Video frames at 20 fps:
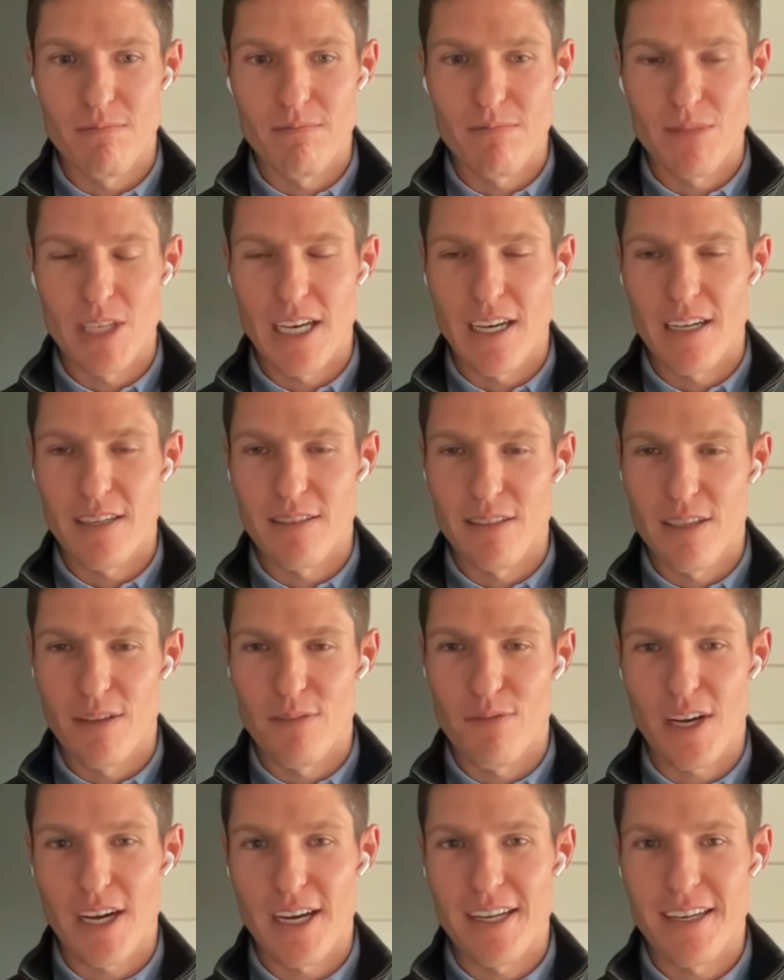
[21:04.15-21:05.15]
yeah,
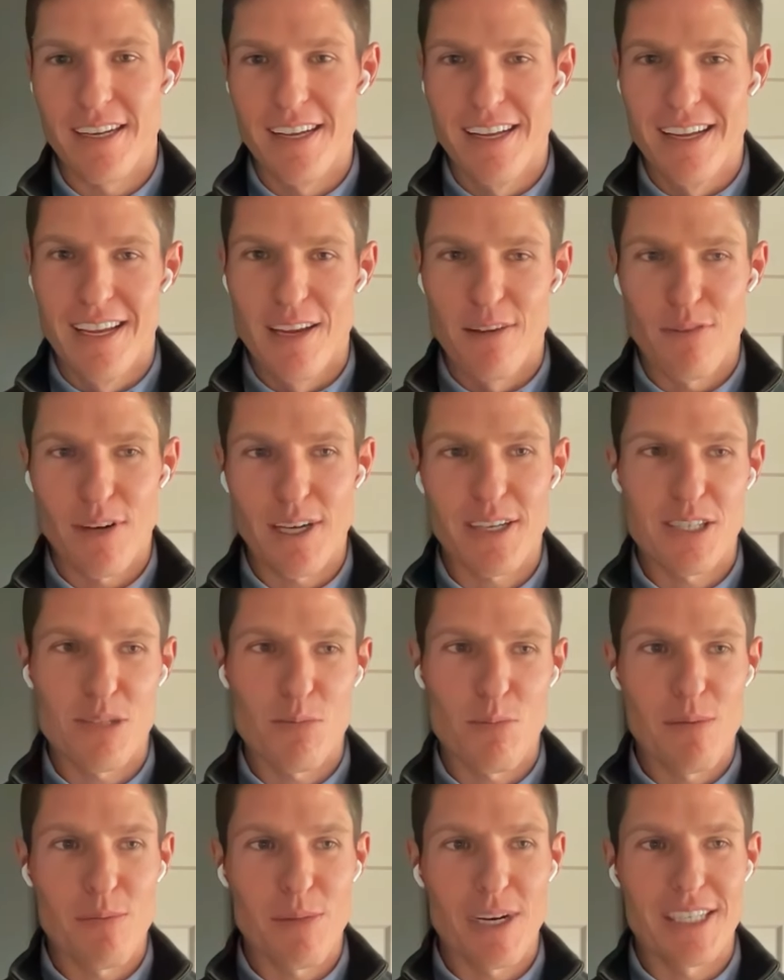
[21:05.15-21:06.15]
if I could
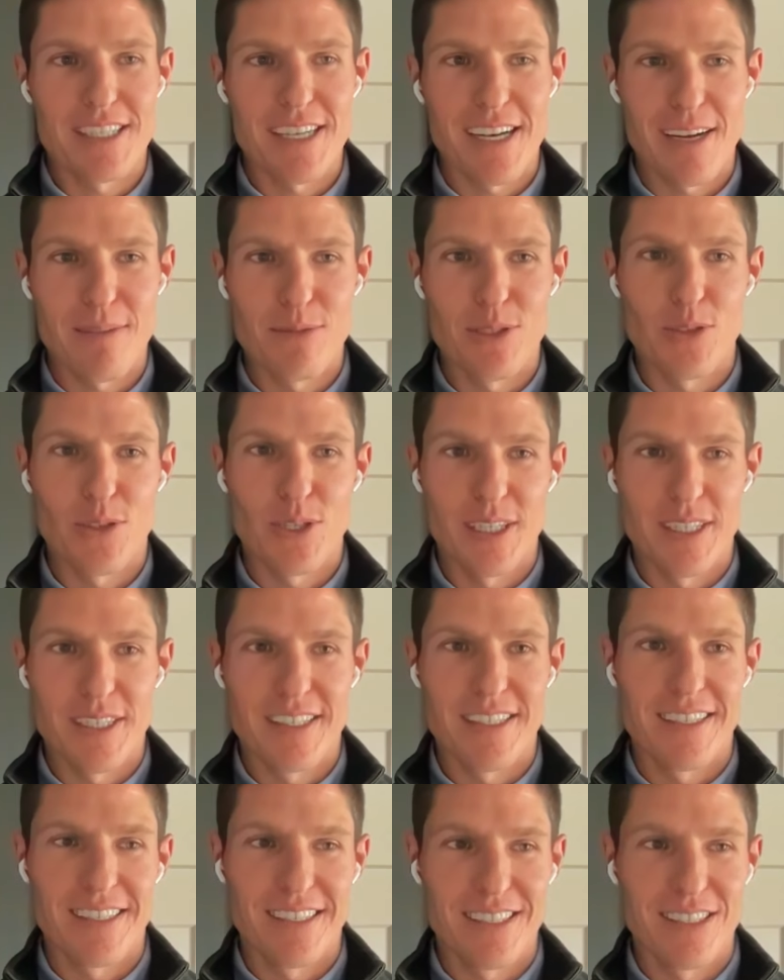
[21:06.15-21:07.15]
spend my time
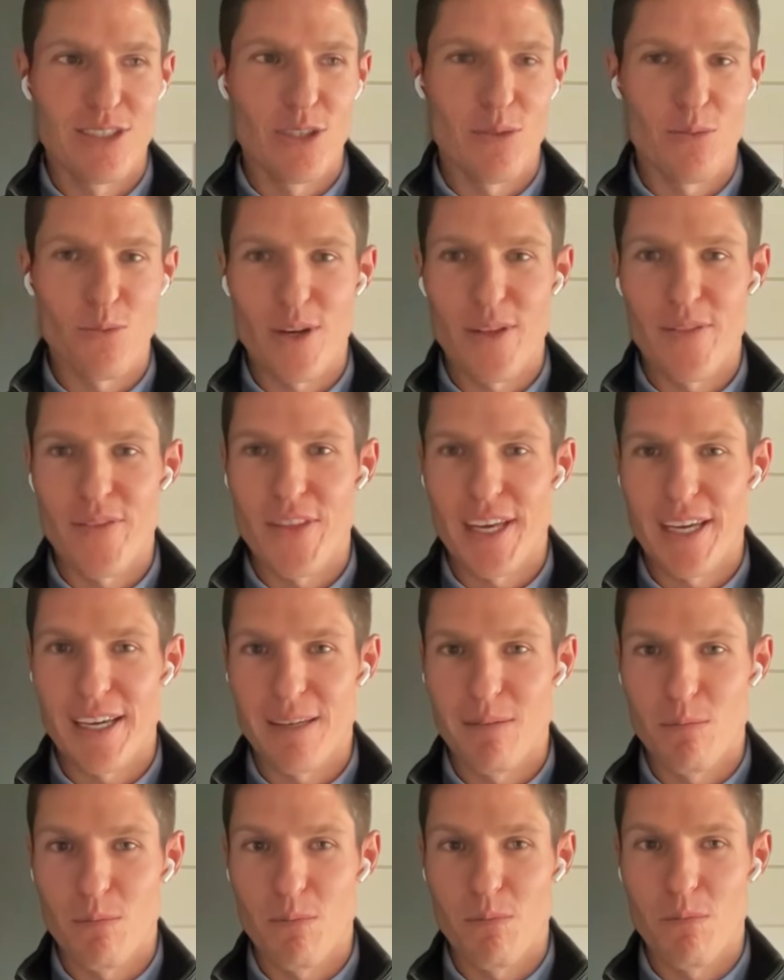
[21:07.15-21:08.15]
doing one
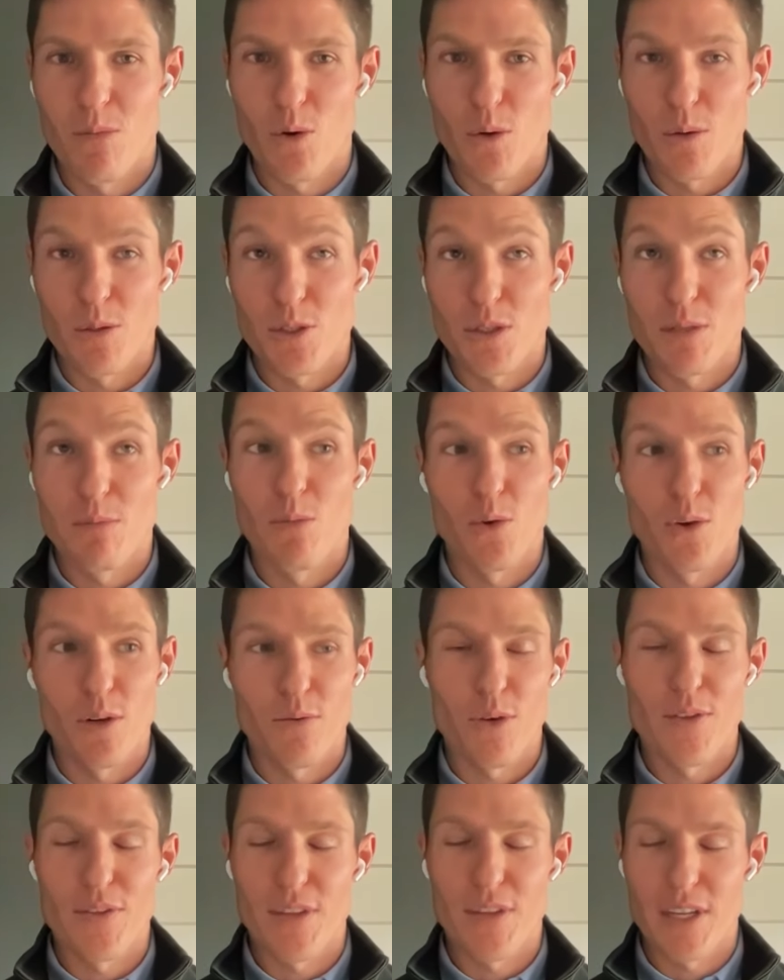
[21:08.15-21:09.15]
thing or doing more of
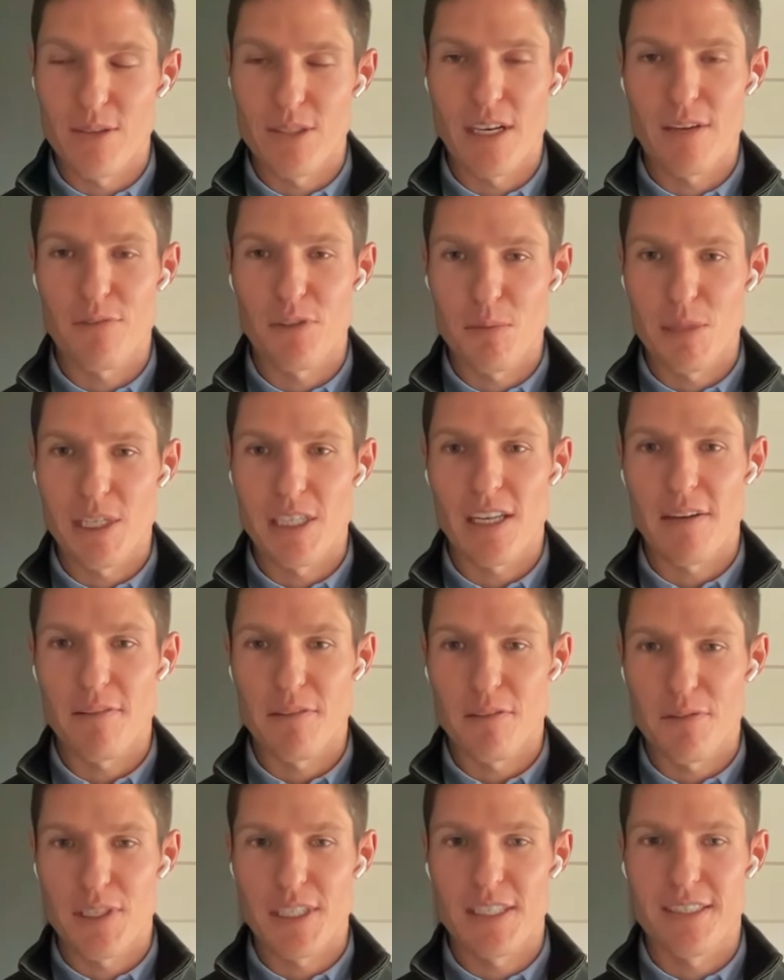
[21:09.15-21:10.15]
one thing, it would definitely be live
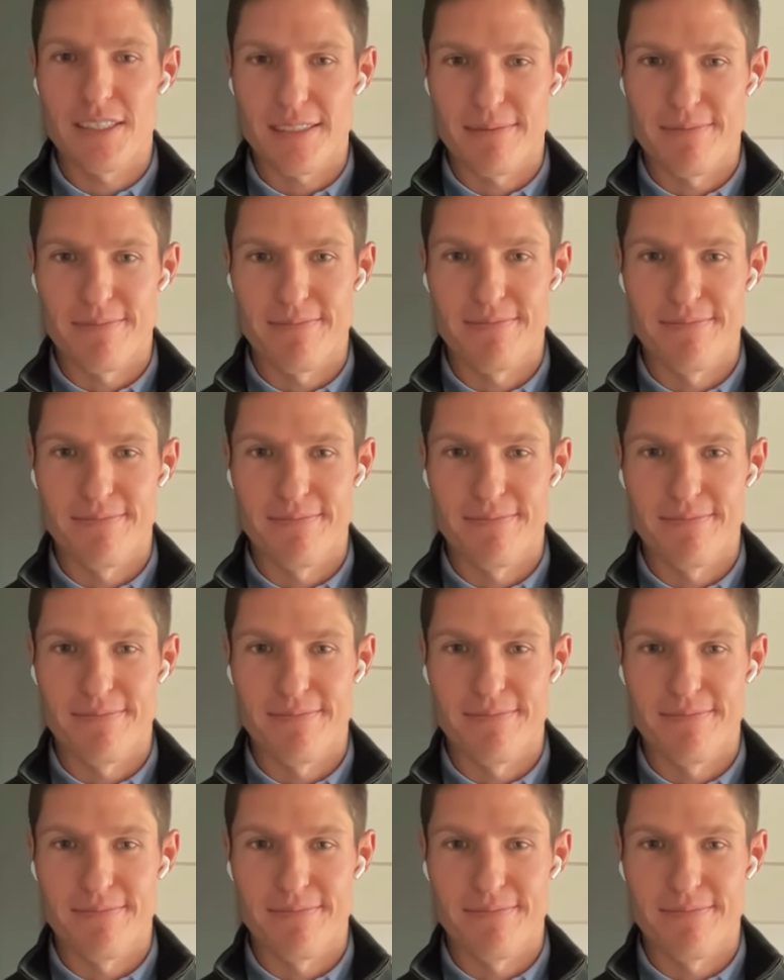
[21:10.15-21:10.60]
events.